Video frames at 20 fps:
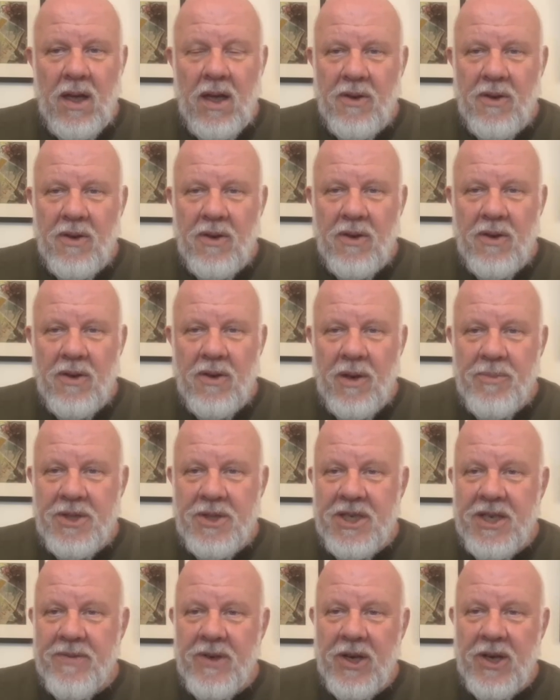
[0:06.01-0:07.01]
Hello, I'm
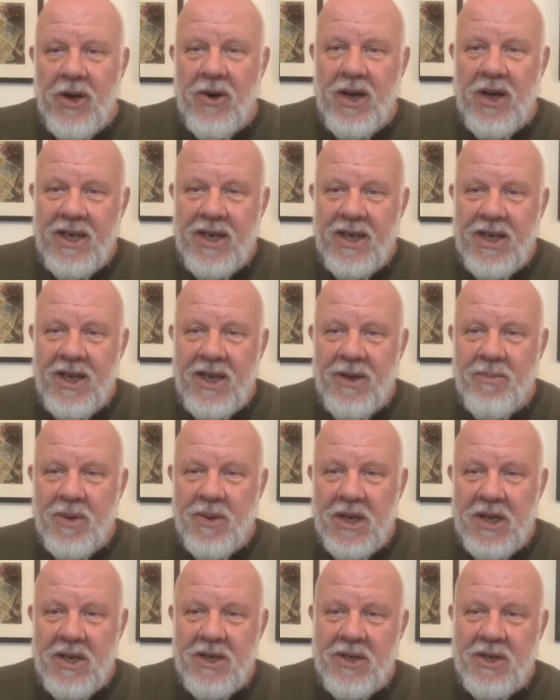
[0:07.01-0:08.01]
Stephen Gorard. I'm
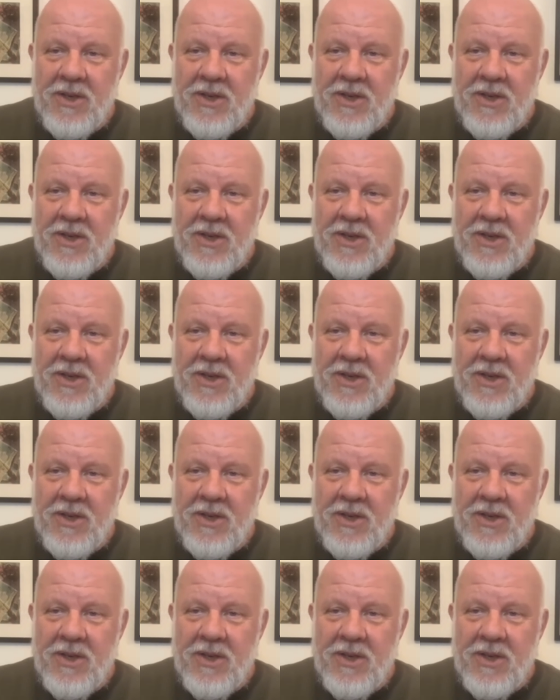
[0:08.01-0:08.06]
going to